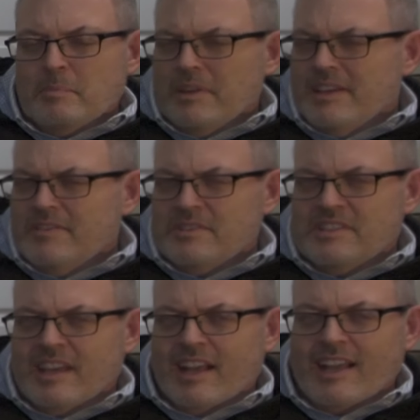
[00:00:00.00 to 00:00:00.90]
pretty
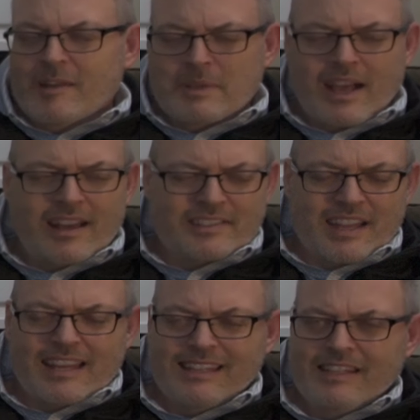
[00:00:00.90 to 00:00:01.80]
interesting. I got to be
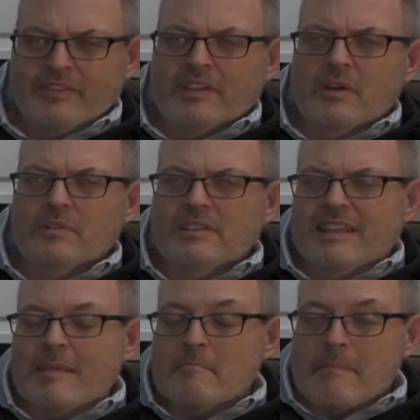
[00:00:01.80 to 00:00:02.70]
honest, I didn't even know that
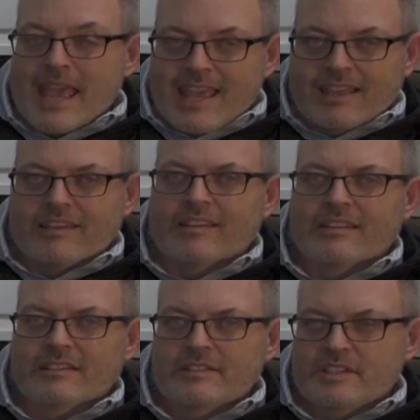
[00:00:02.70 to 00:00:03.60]
they made
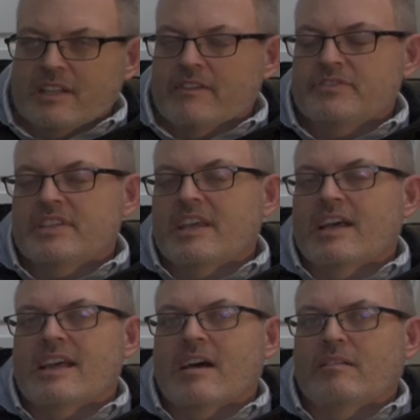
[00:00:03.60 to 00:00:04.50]

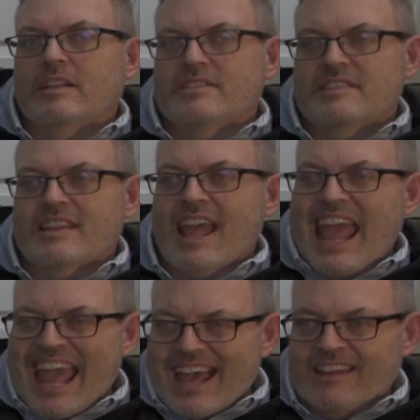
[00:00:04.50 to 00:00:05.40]
GFCI outlets that
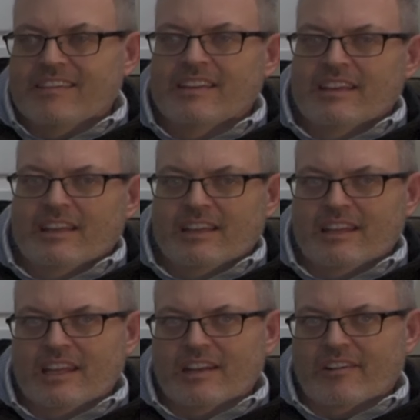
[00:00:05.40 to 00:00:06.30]
had
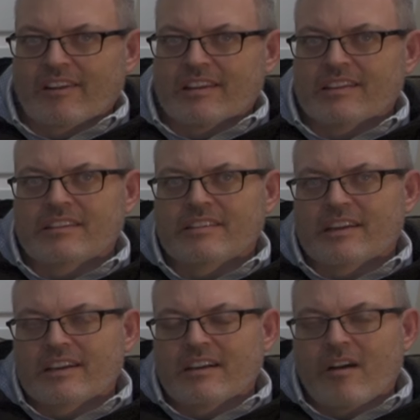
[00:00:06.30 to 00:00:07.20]
an integrated
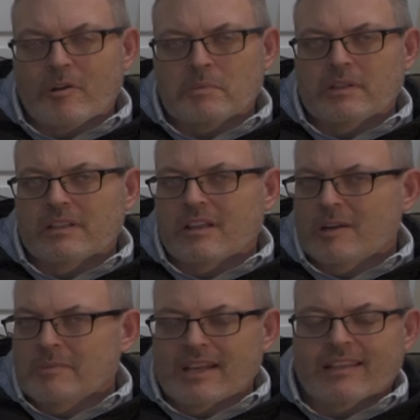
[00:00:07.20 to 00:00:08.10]
uh, audible
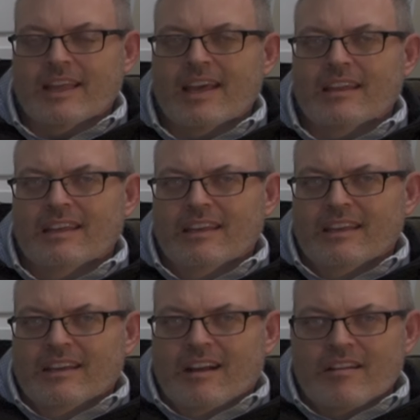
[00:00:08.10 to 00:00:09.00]
alarm like that.
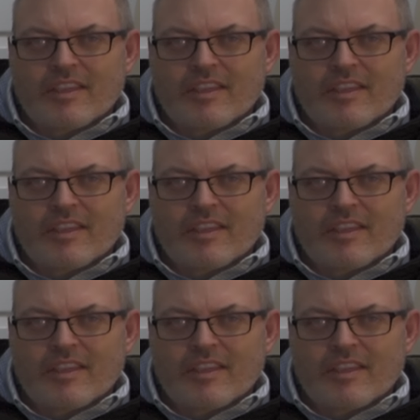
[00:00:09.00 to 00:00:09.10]
Are